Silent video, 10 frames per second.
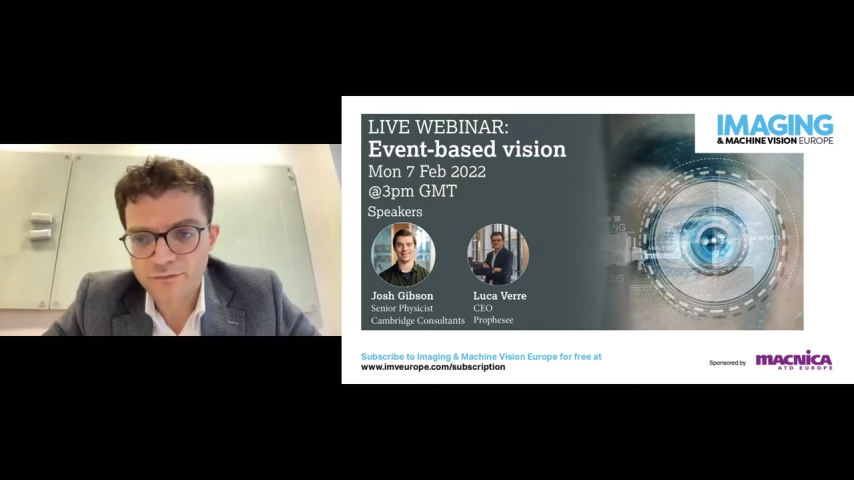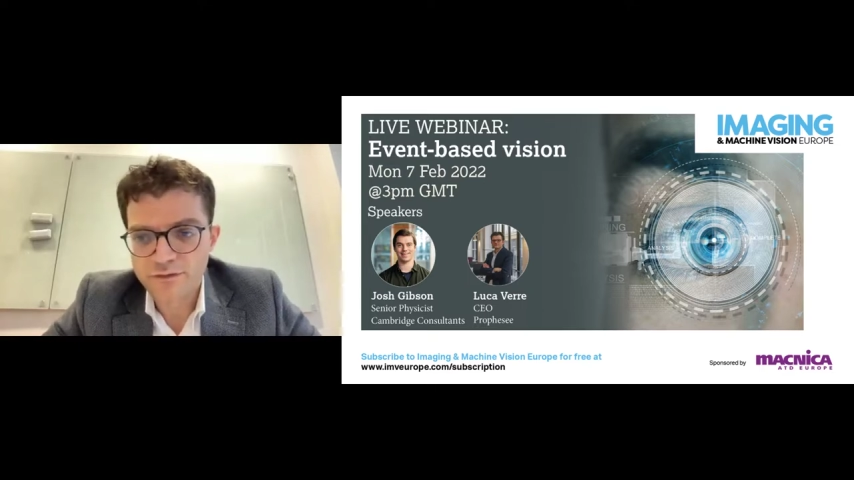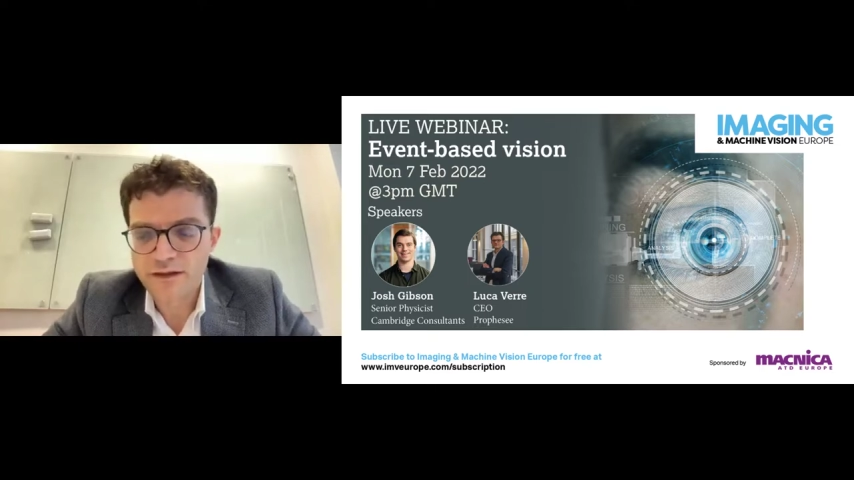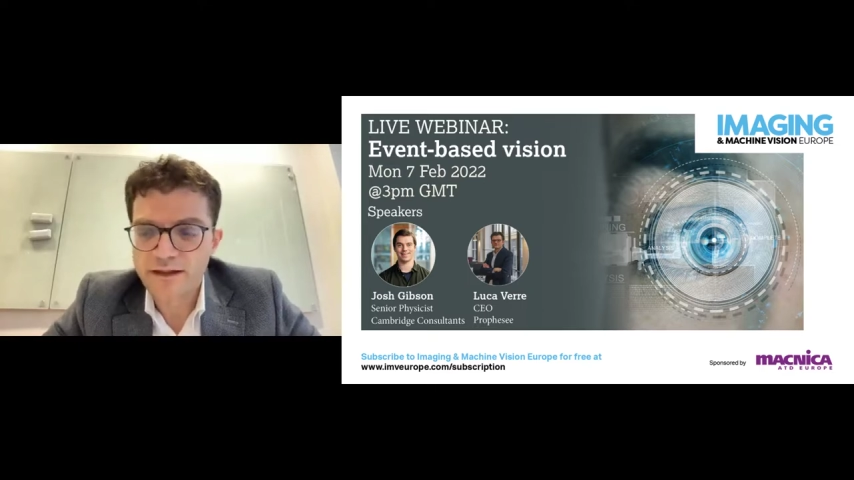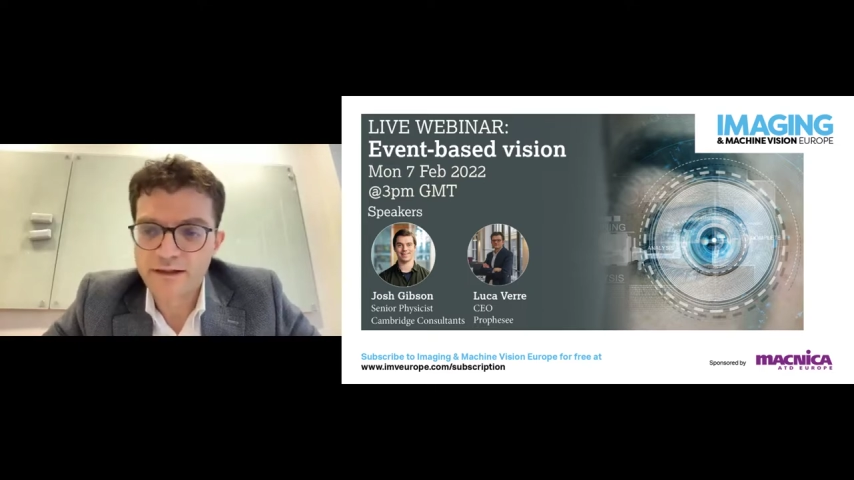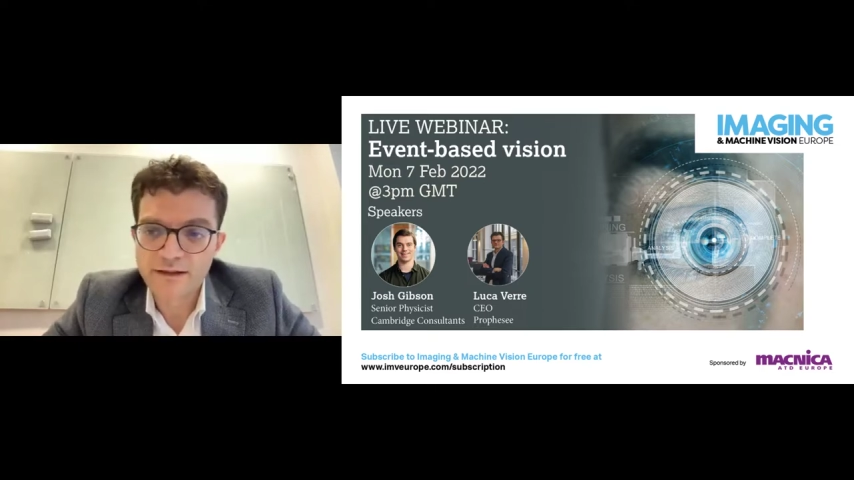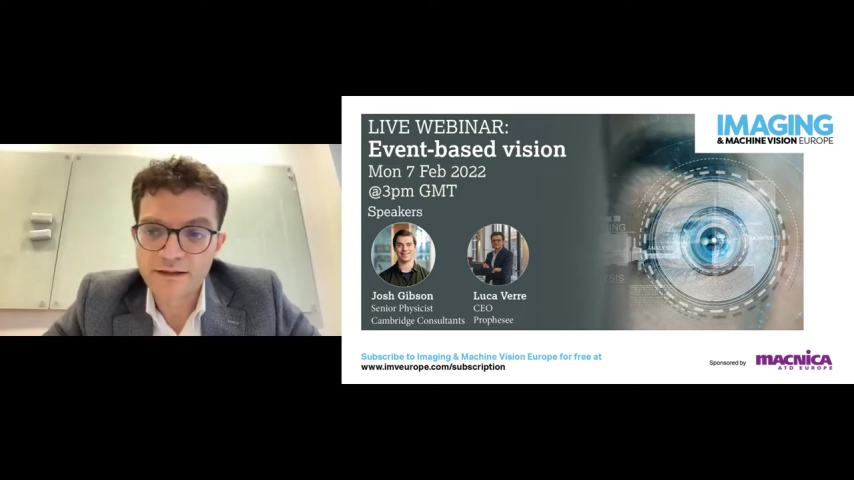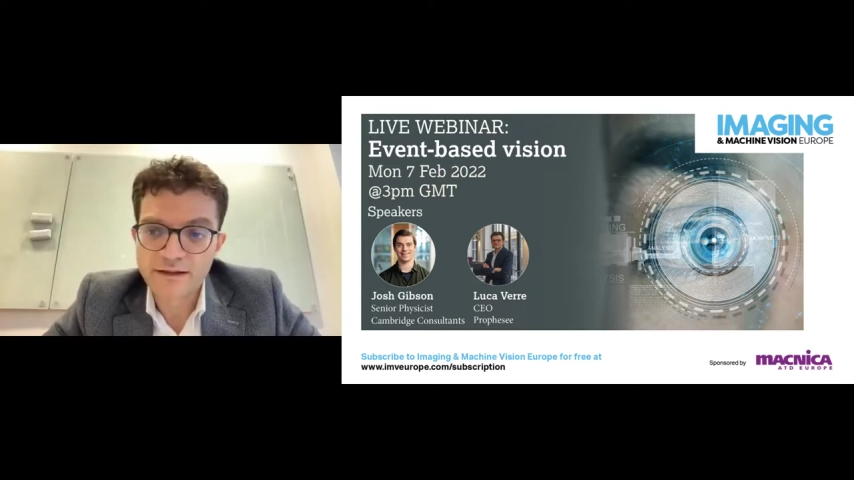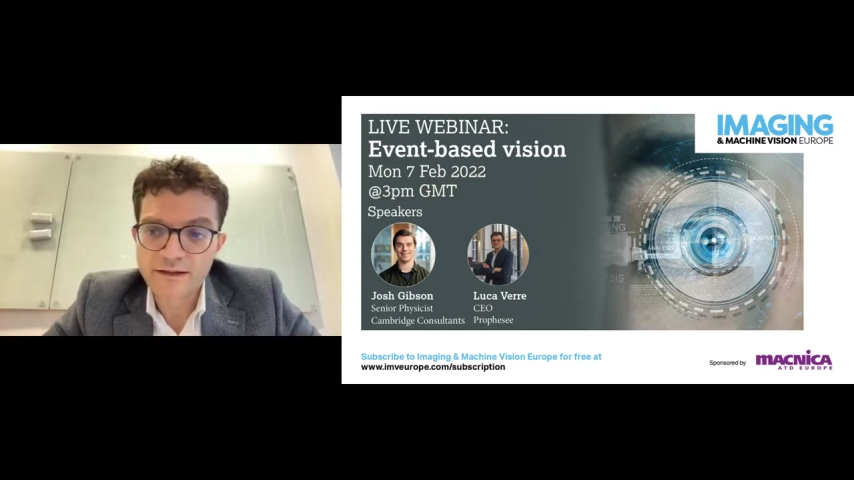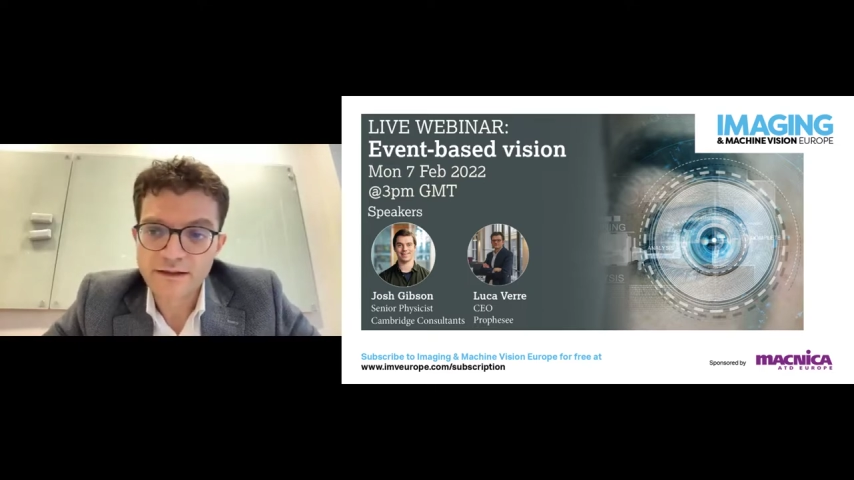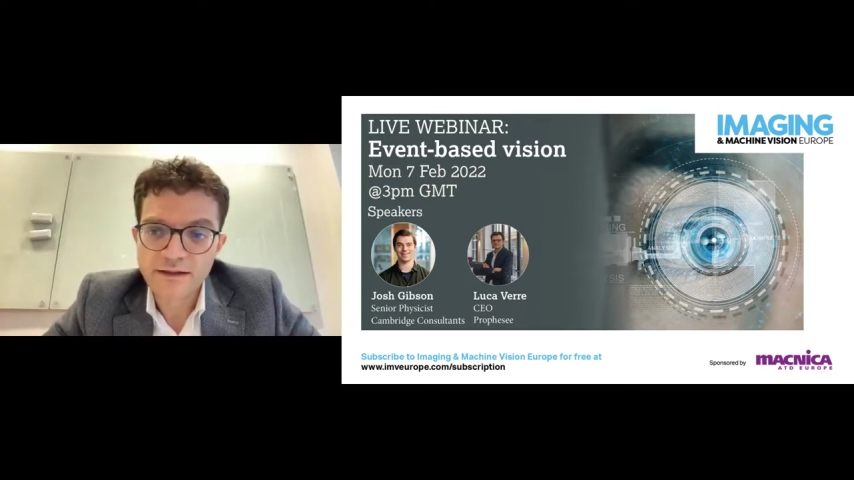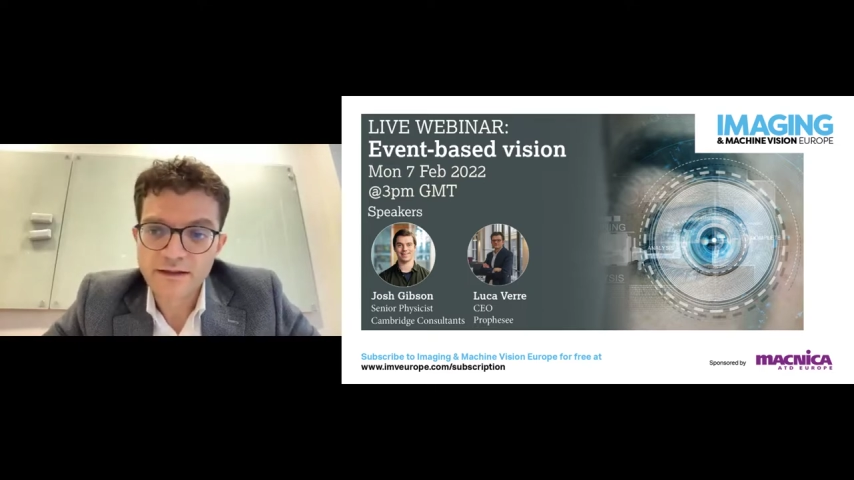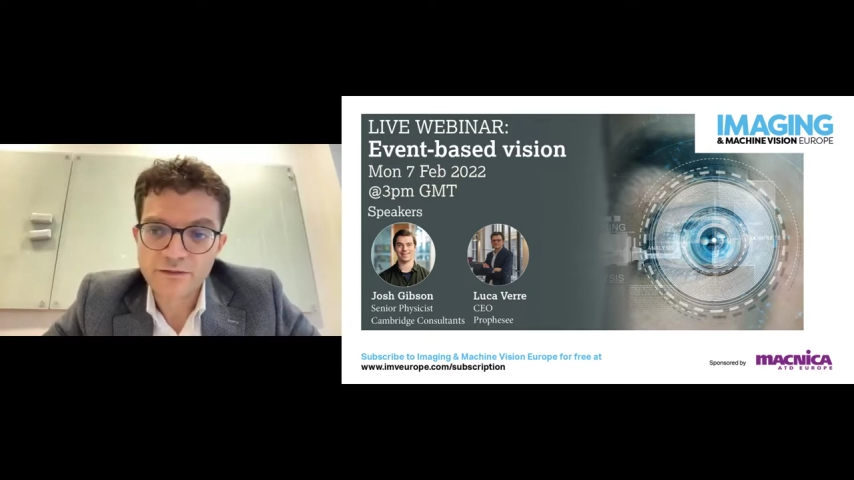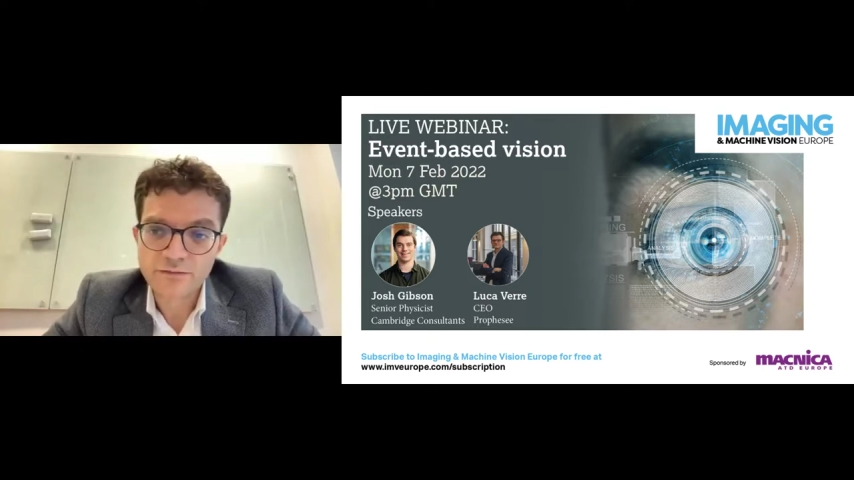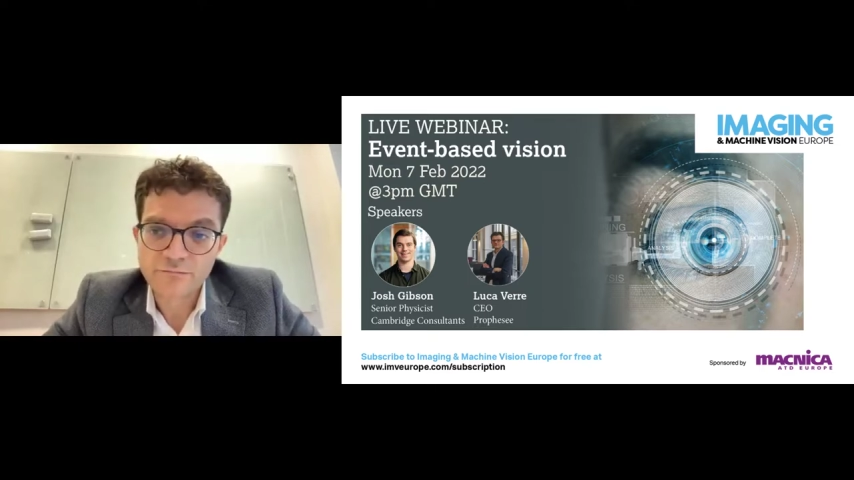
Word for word: uh, to uh,